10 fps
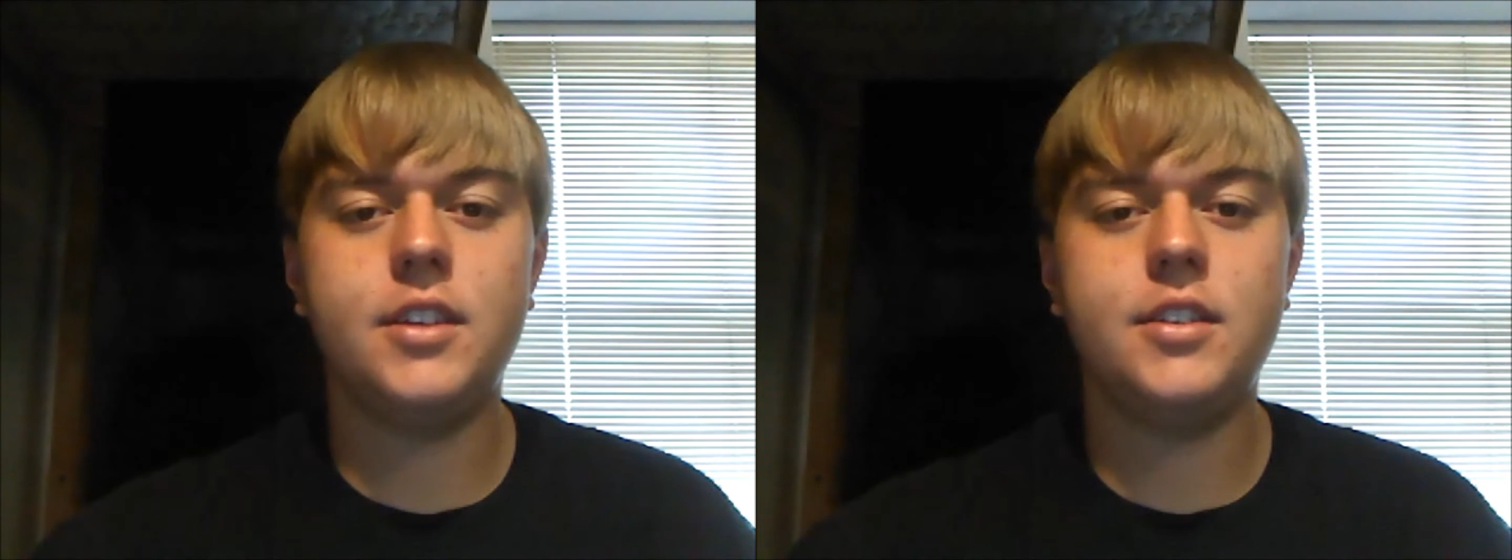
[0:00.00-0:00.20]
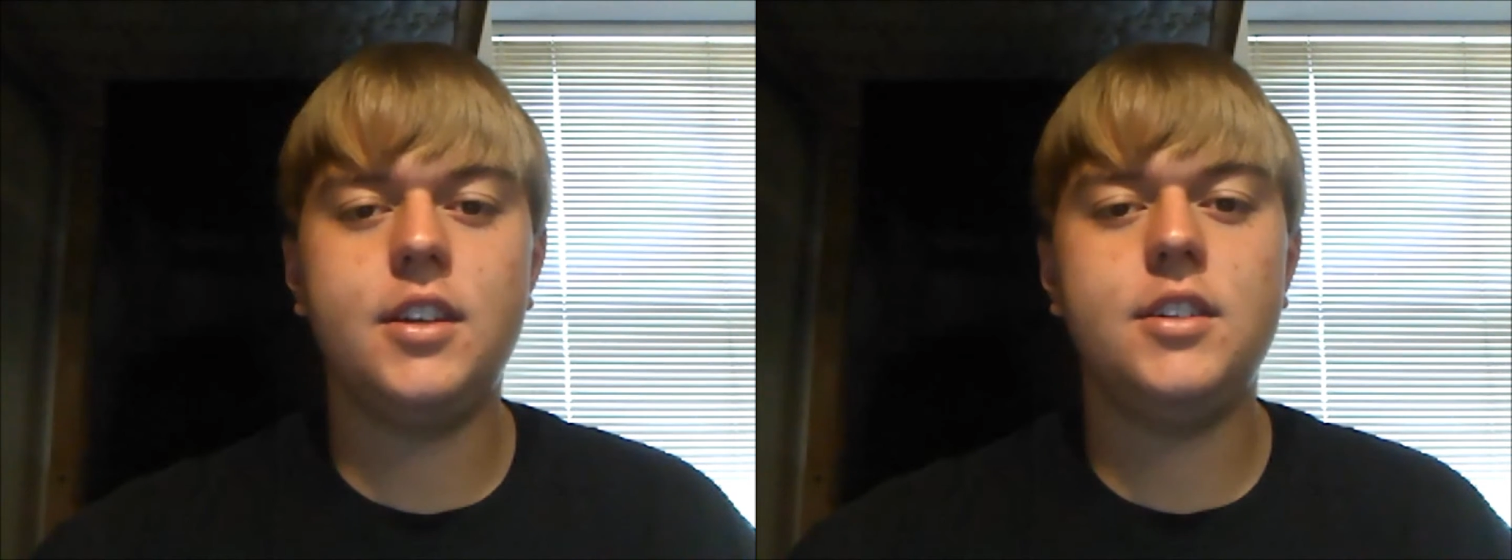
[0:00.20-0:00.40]

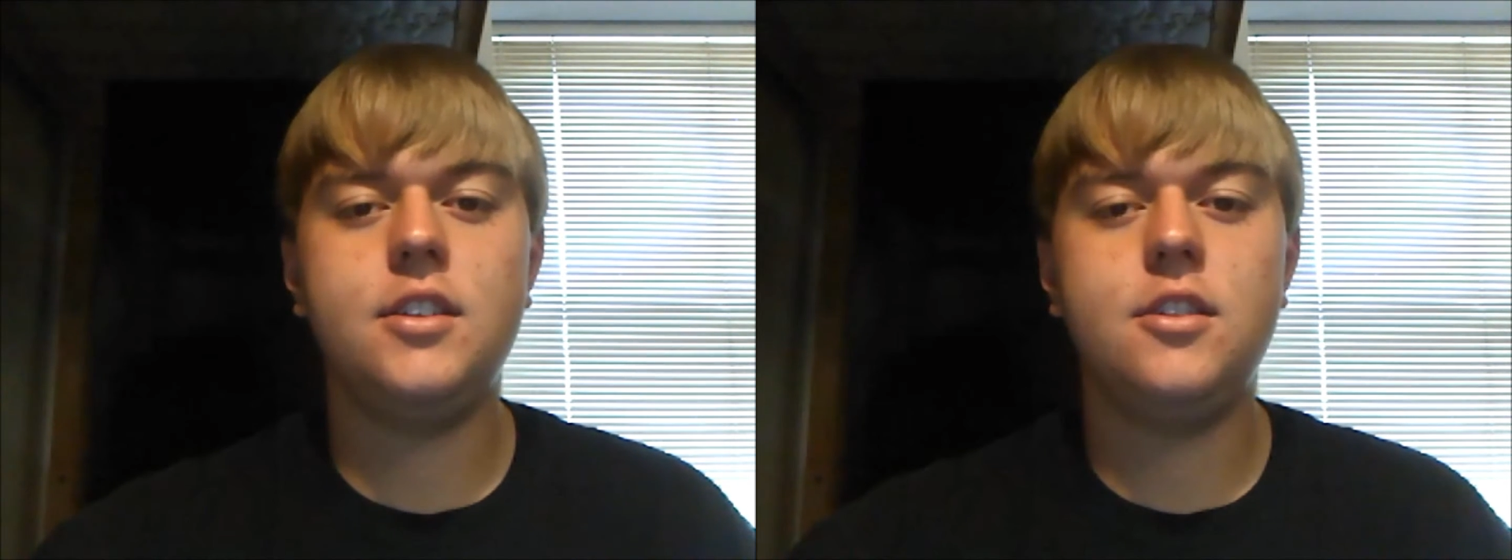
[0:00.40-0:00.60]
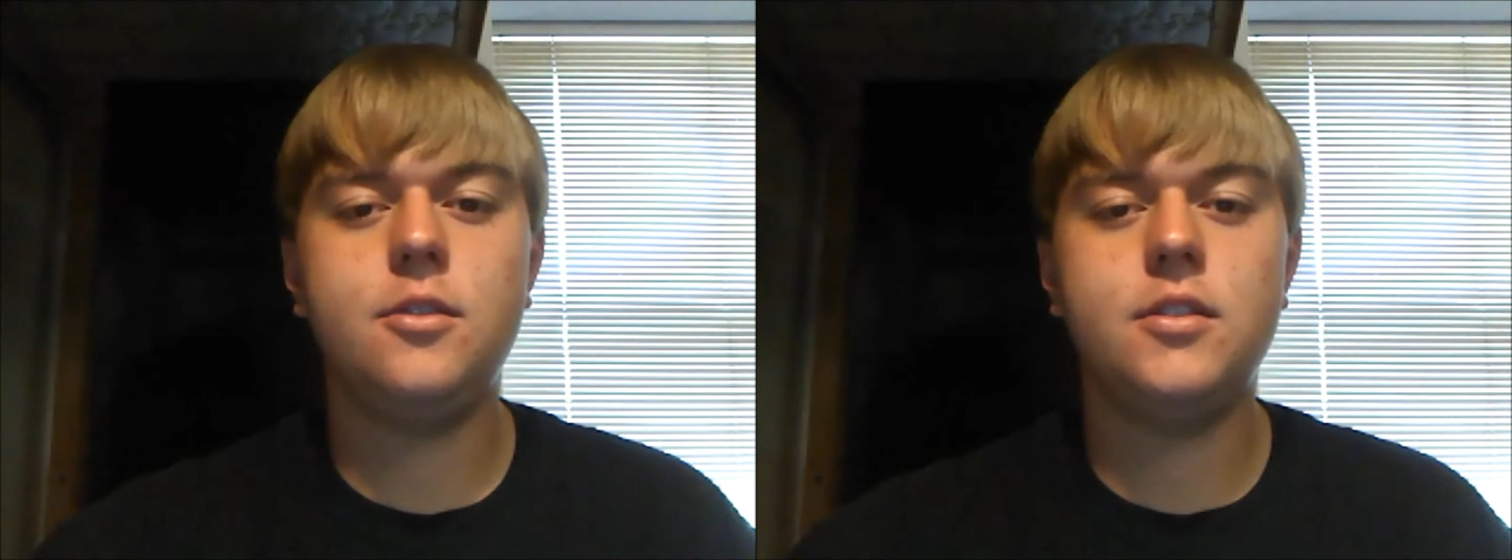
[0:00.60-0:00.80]
is
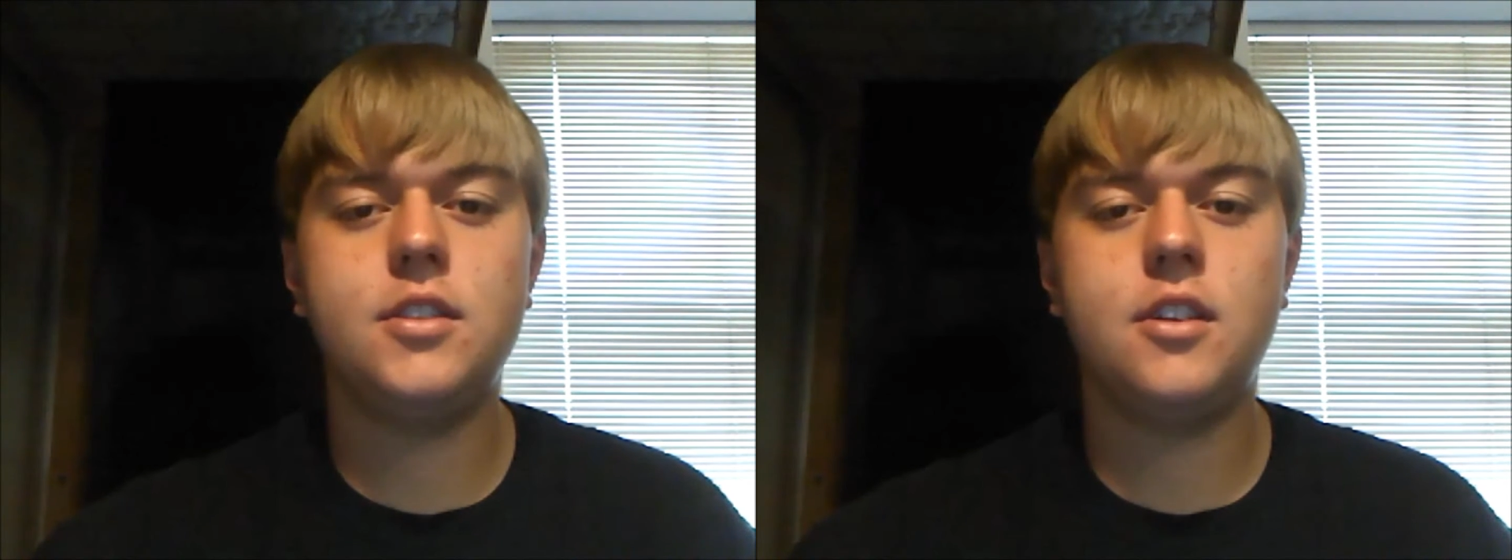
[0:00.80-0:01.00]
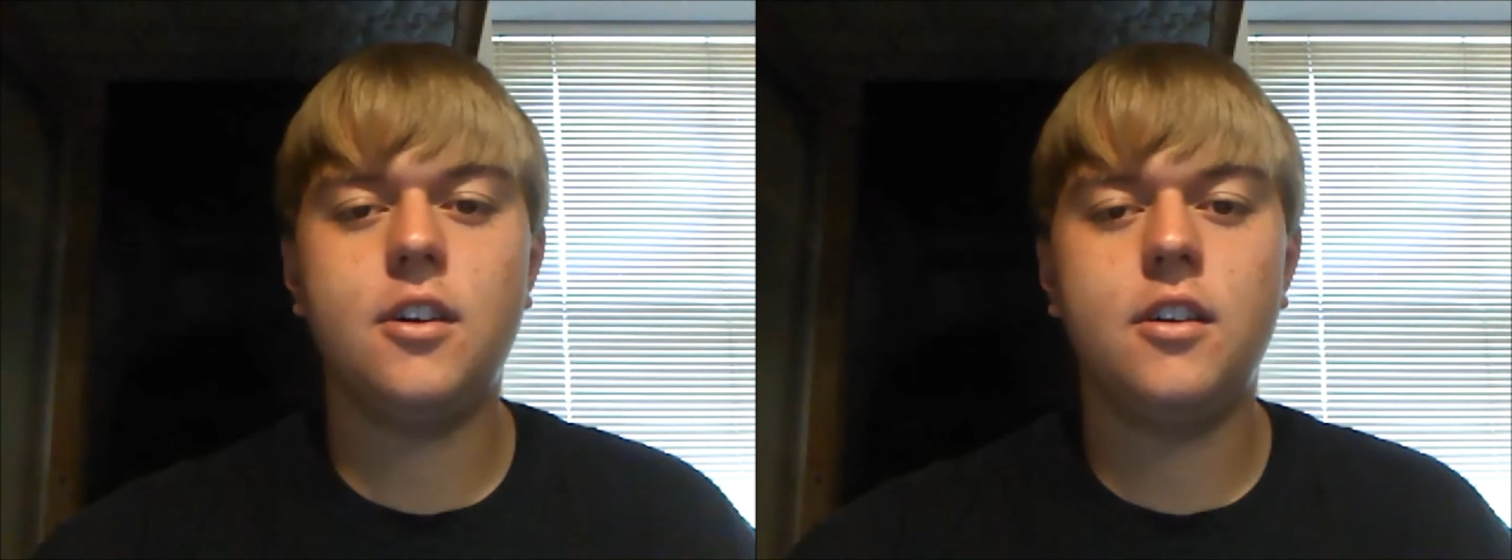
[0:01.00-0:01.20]
easy to
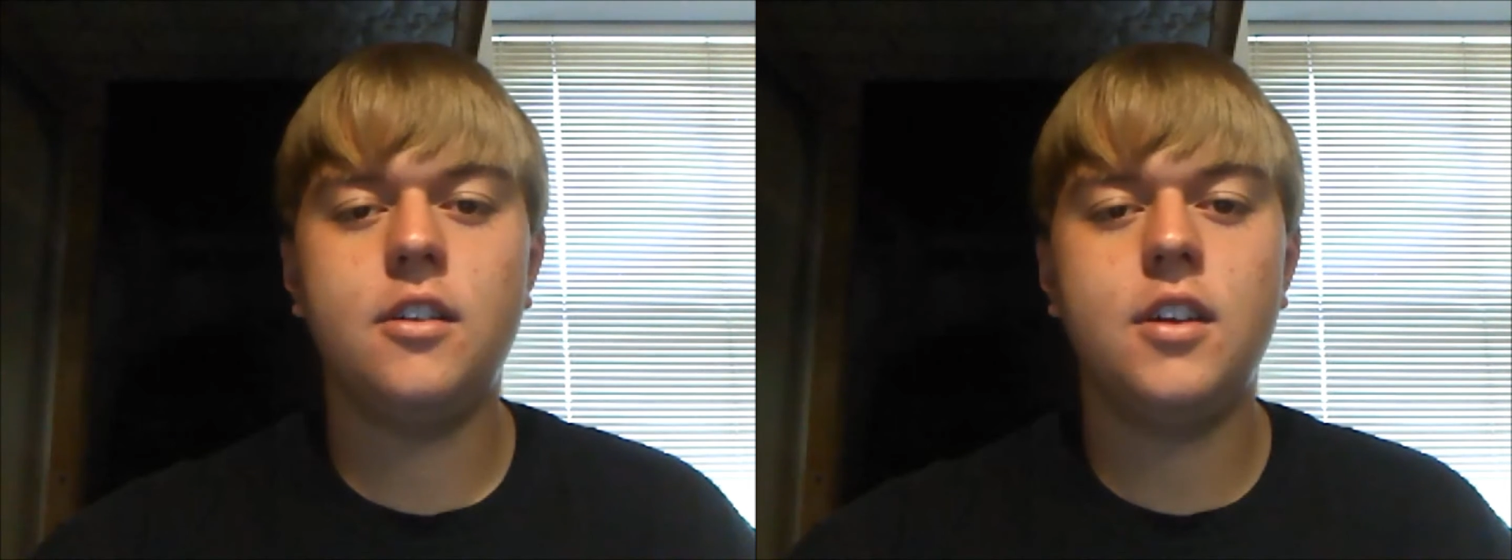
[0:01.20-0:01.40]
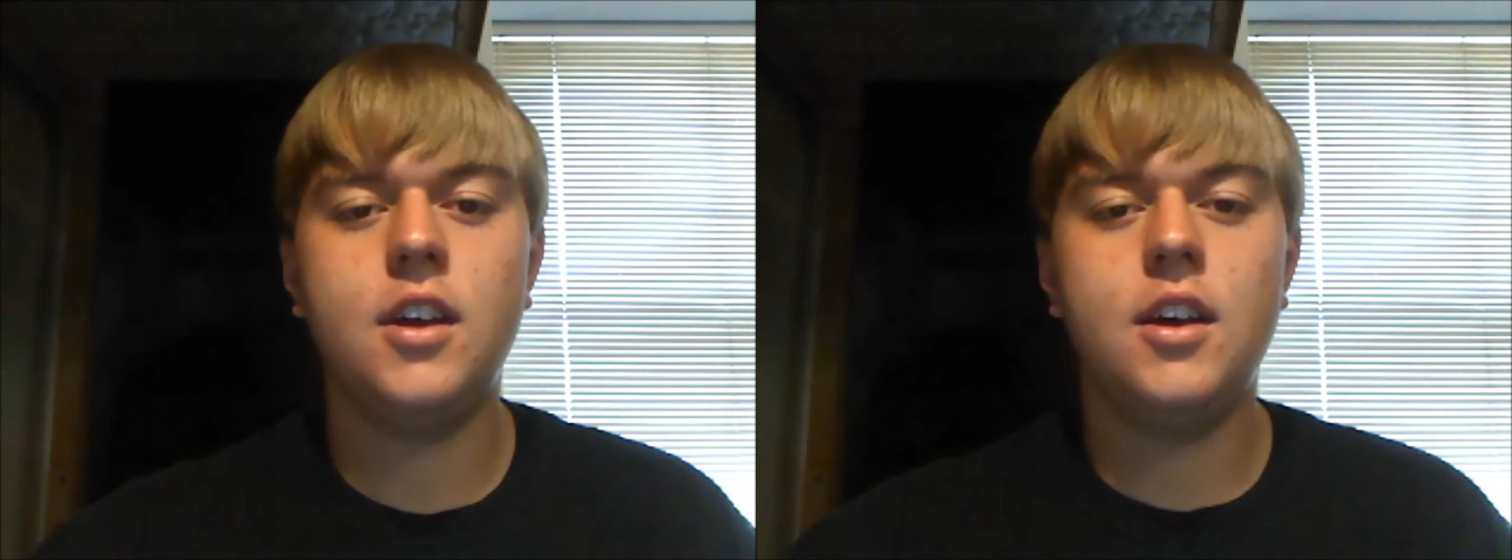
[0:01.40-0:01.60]
install.
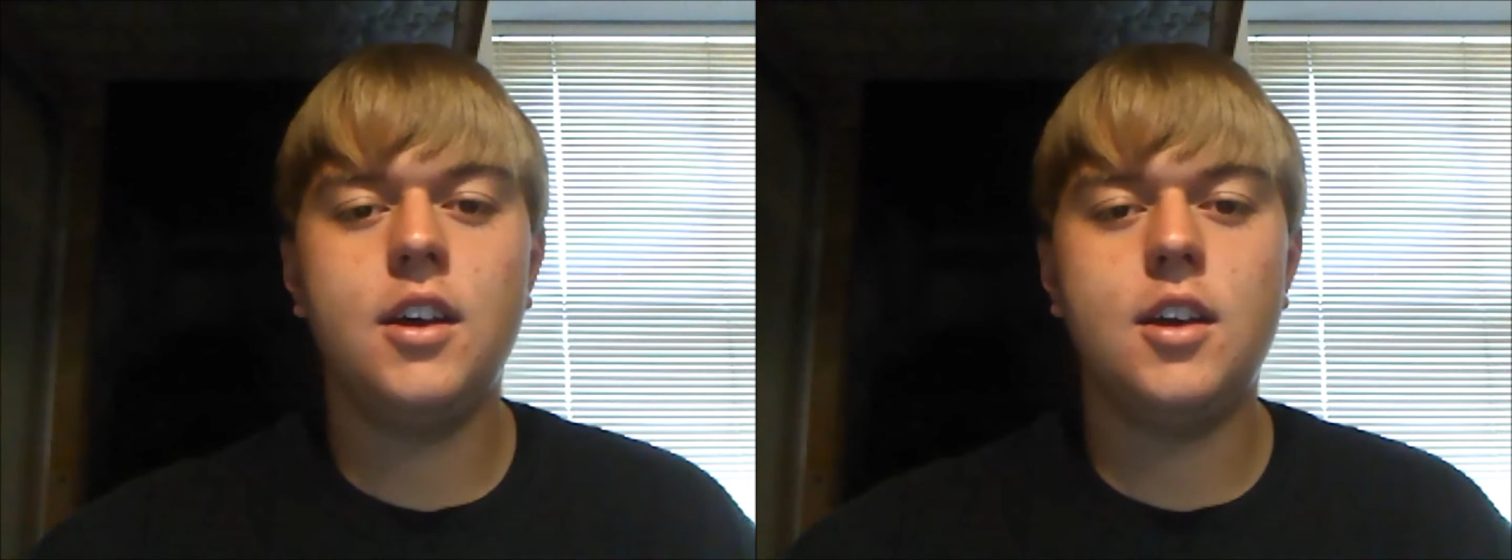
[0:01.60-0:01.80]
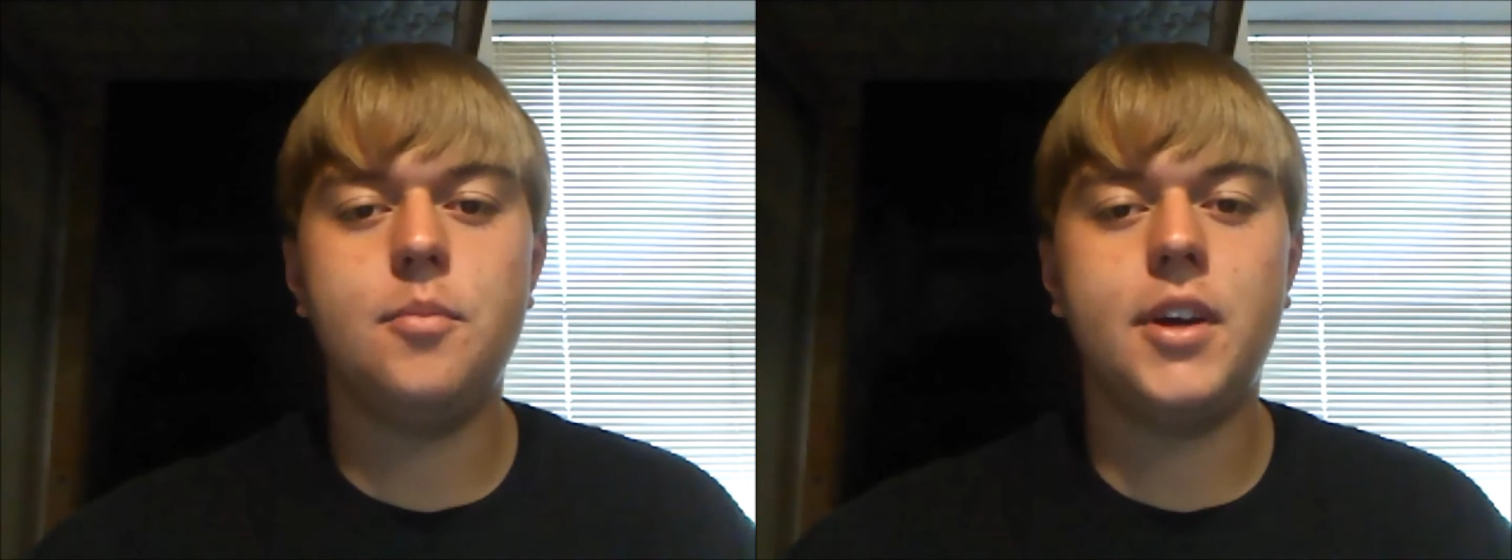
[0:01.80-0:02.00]

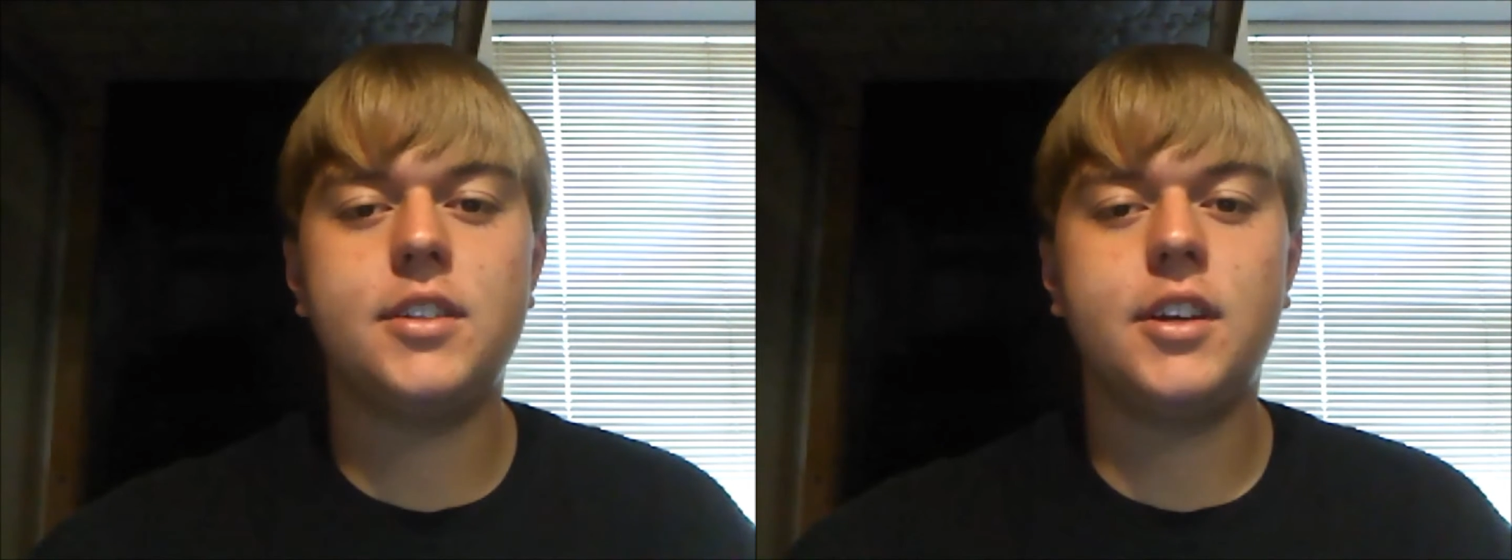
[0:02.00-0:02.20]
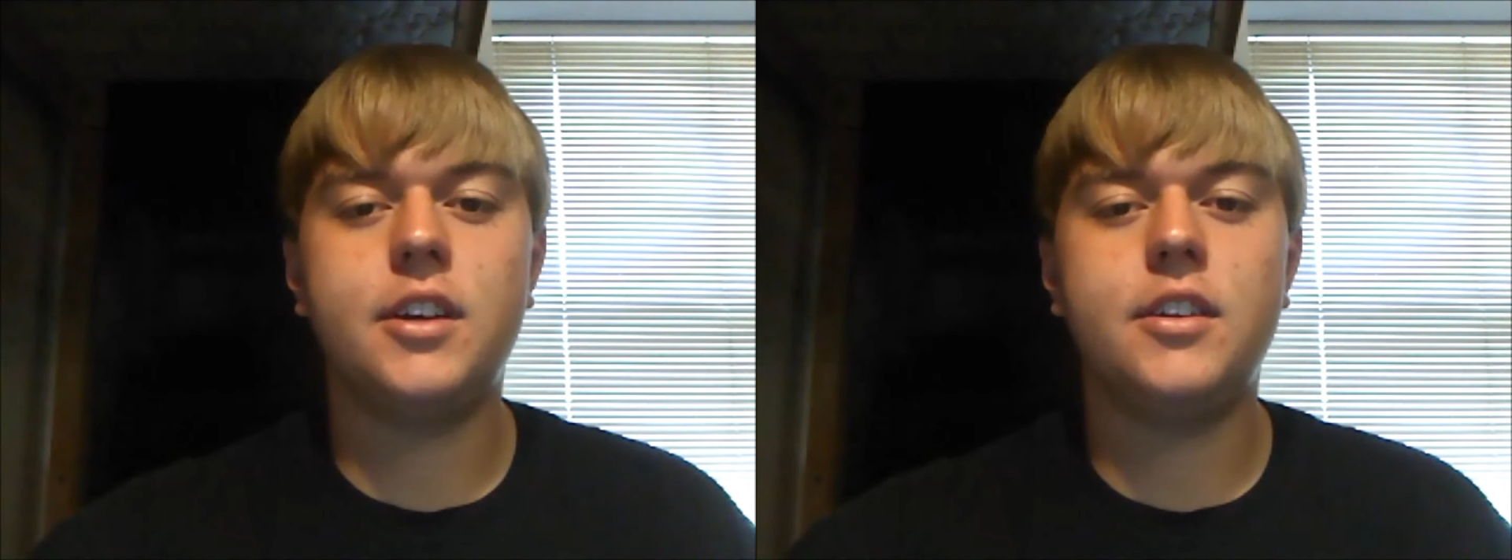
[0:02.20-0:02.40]
It makes a good